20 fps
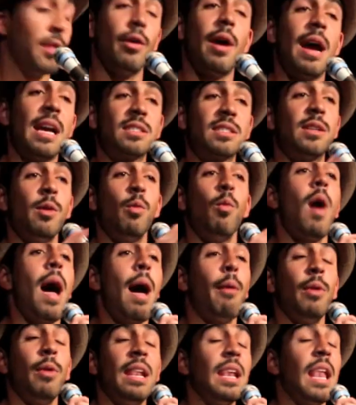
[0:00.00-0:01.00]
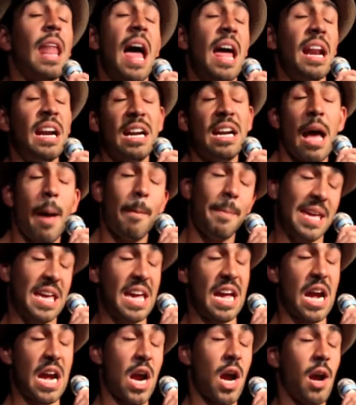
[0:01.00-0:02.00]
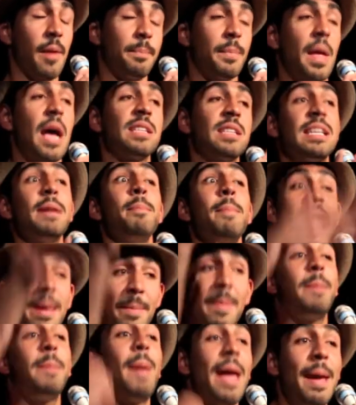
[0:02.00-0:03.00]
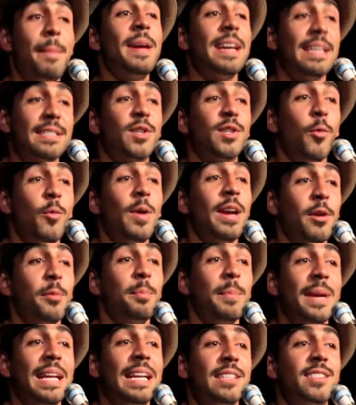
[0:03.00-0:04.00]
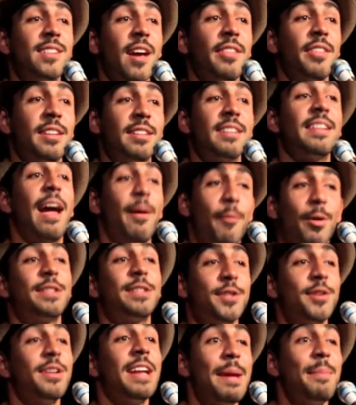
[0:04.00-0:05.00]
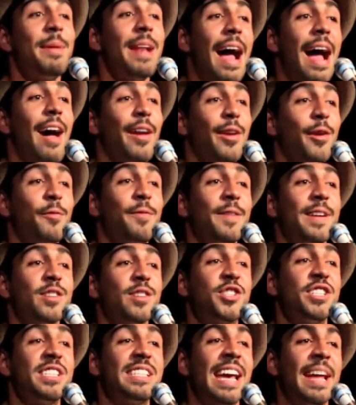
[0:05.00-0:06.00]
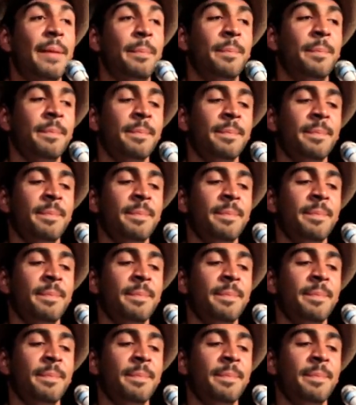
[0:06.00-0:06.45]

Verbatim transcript: They're asking why we're lining up here. I said, maybe, maybe, so we can meet each other tonight. What's your name and how you feel? She said, hmm.